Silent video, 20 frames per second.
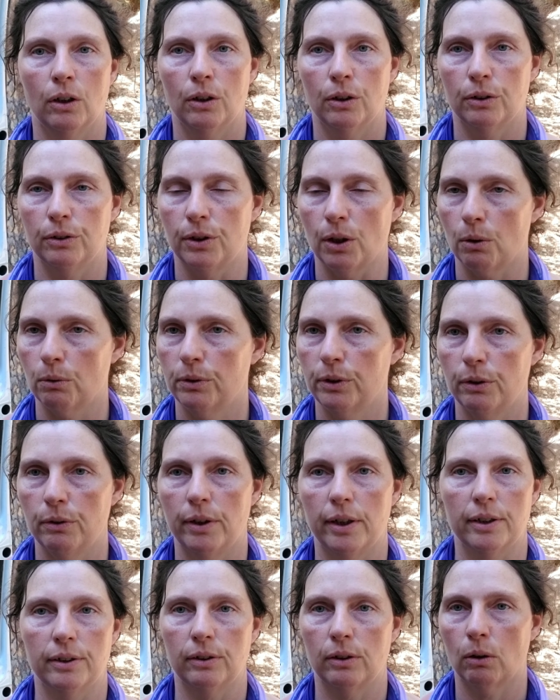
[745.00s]
don't do
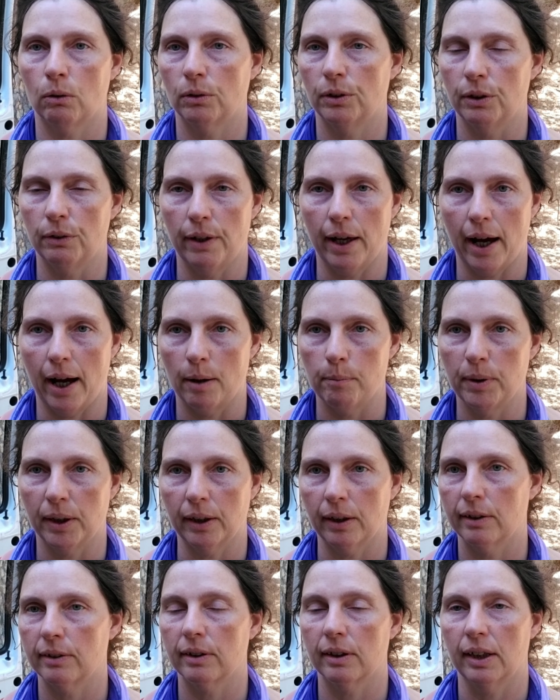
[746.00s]
this, don't do that
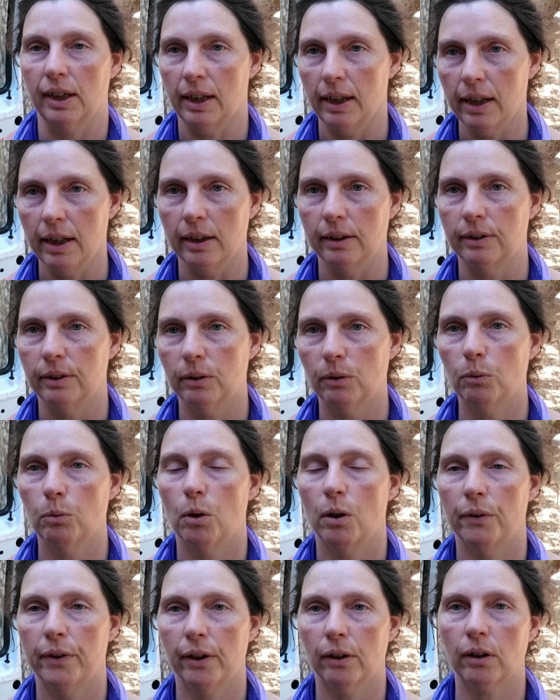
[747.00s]
because of the heat.
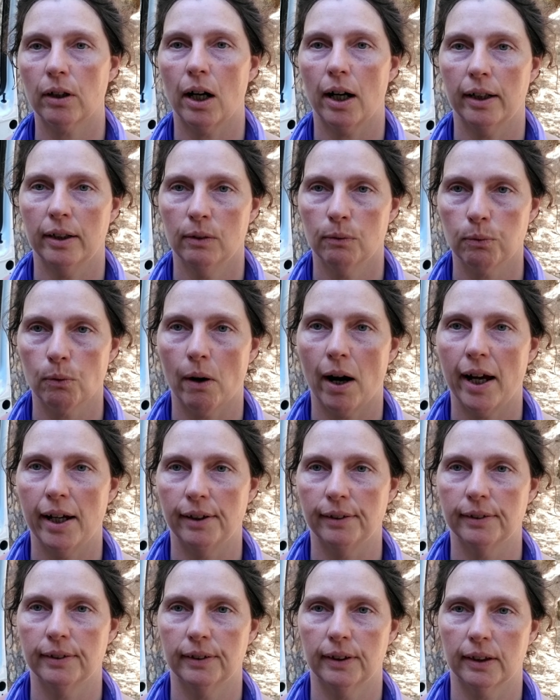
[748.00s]
Well, they're kind of
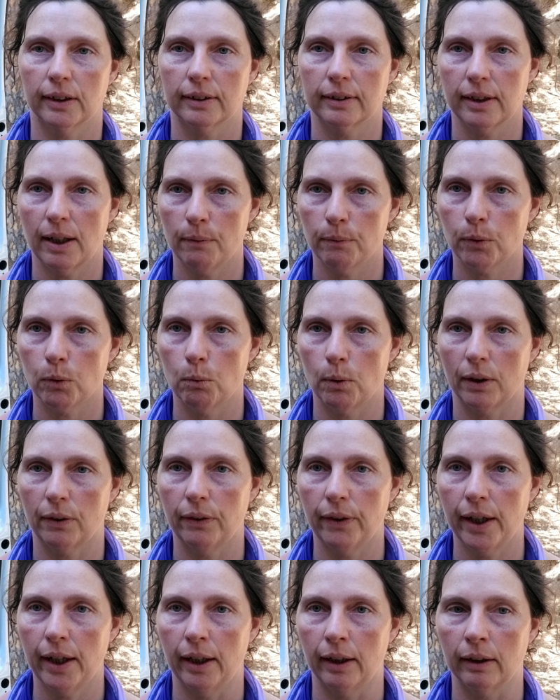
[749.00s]
right, except for one
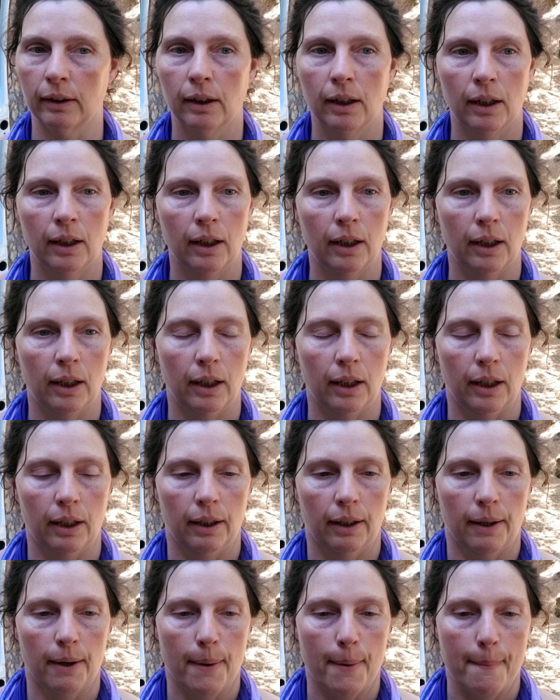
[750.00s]
thing.
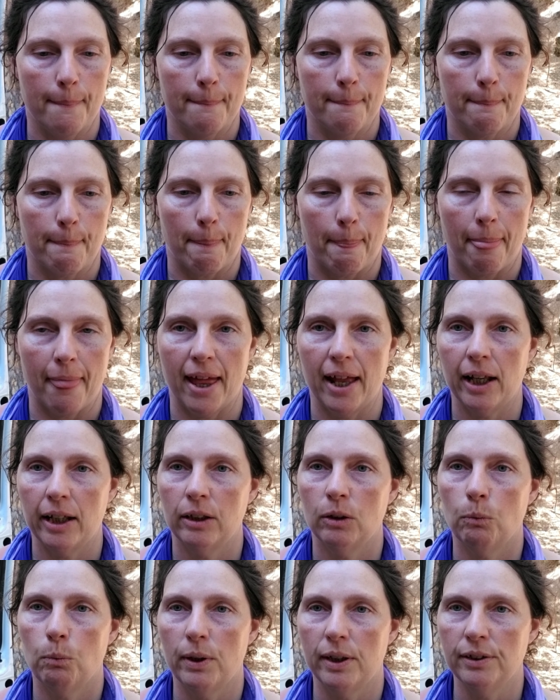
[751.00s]
In
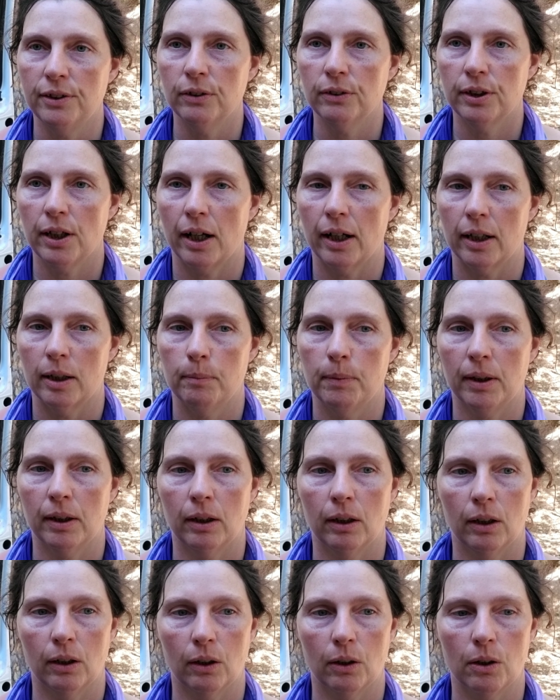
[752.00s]
the wintertime,
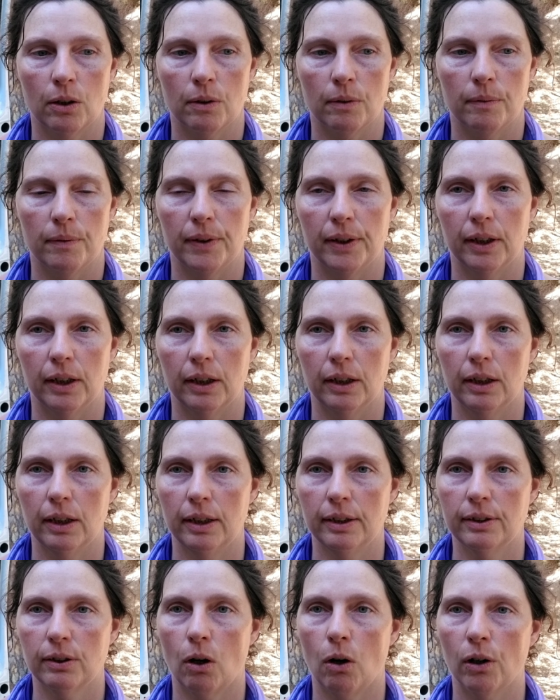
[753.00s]

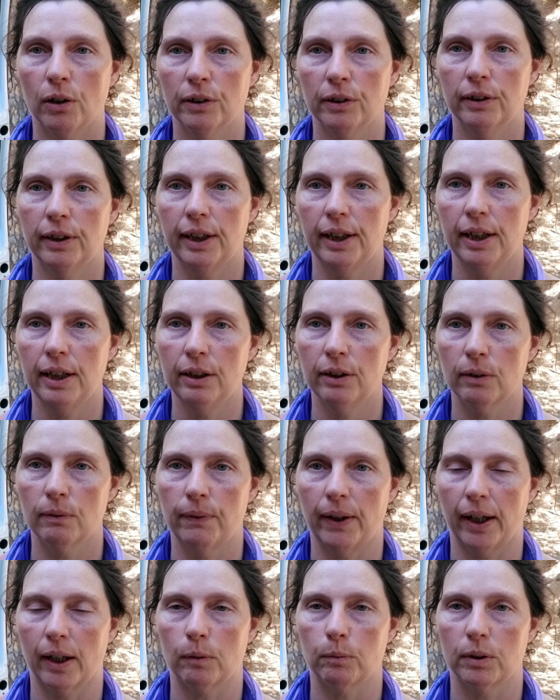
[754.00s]
it's harder to heat your
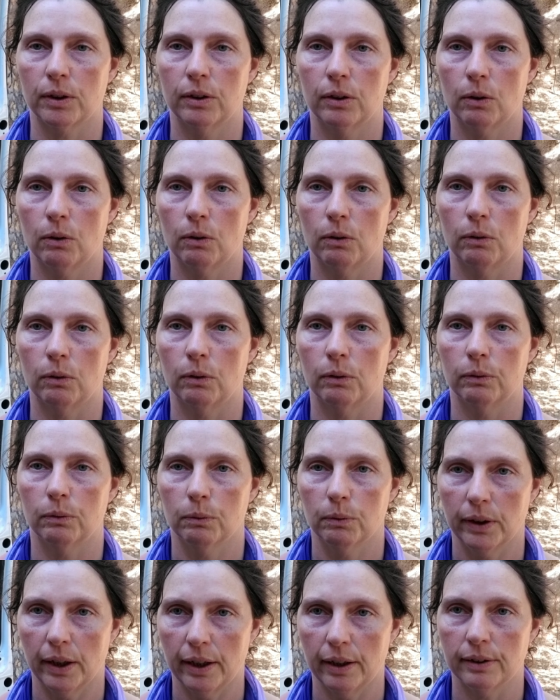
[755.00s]
van with no
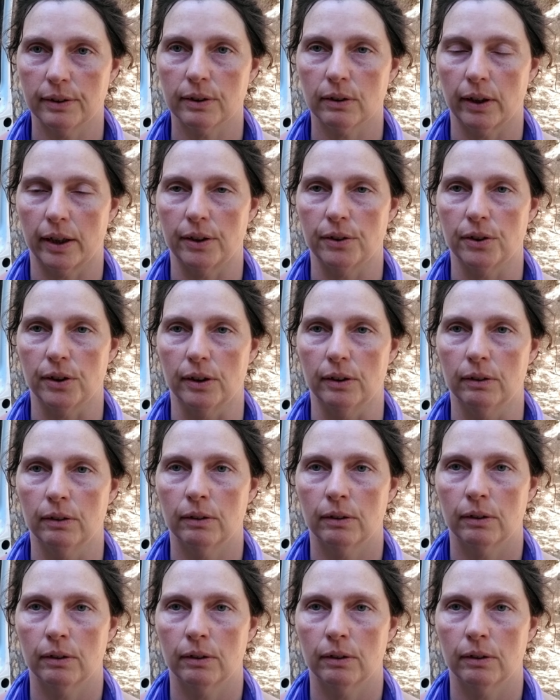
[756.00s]
insulation.